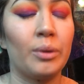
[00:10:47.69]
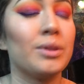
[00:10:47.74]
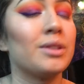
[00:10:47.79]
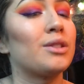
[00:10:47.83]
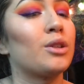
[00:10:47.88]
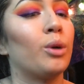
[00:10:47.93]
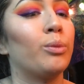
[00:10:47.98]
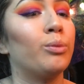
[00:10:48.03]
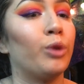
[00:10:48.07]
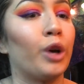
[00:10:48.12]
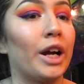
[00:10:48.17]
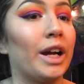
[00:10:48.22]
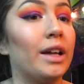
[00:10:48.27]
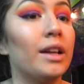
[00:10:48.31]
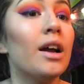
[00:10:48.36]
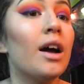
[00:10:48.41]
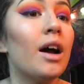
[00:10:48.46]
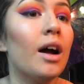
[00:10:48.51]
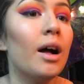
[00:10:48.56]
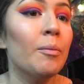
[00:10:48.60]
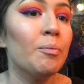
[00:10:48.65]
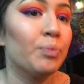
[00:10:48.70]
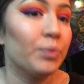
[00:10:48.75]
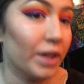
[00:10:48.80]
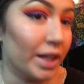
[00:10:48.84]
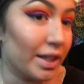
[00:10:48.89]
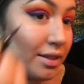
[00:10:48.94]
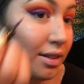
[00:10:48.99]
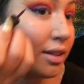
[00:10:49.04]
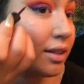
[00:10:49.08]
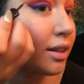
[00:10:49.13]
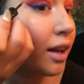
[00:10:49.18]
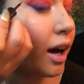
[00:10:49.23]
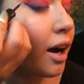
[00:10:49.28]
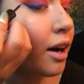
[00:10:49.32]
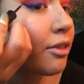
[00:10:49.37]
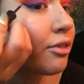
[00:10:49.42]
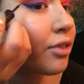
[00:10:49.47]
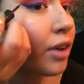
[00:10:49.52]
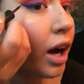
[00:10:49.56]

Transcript: is so bright is enough.